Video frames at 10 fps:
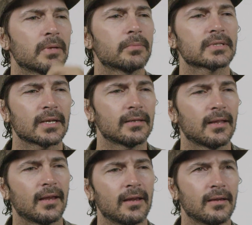people skated
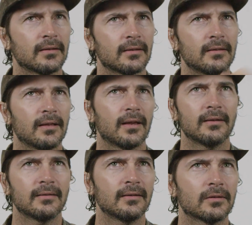the 8 and then the
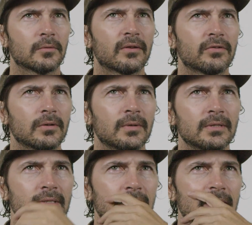18 or whatever it
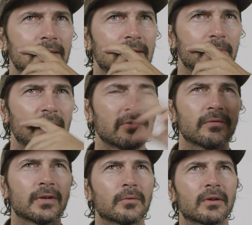was, but I don't know
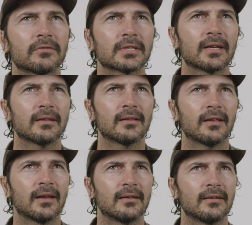if anyone ever skated
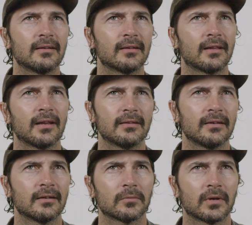the 18 and the
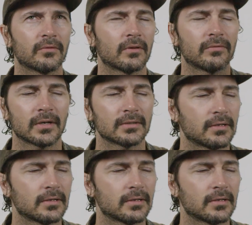18 or whatever the fucking